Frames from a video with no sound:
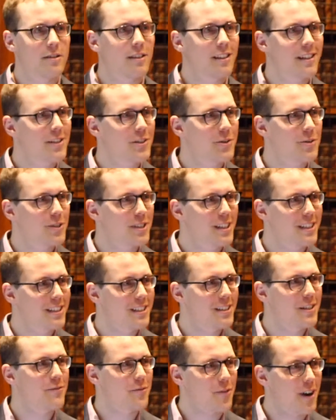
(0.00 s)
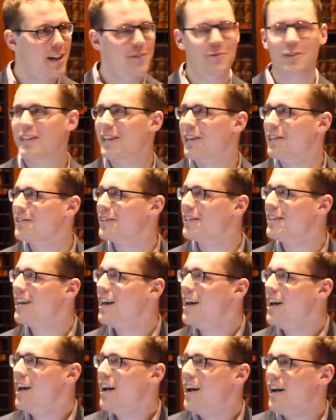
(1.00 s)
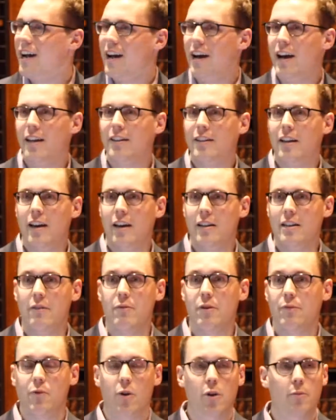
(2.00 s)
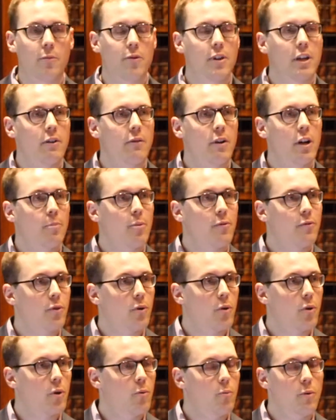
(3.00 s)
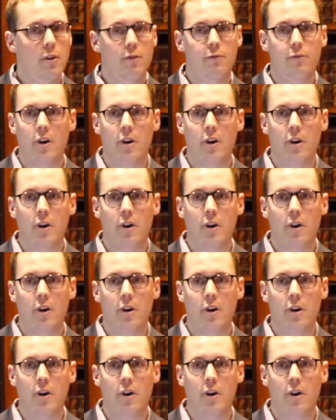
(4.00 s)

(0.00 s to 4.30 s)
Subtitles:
in 2 cities, Frankfurt and London. And we've worked with the Arena before. We've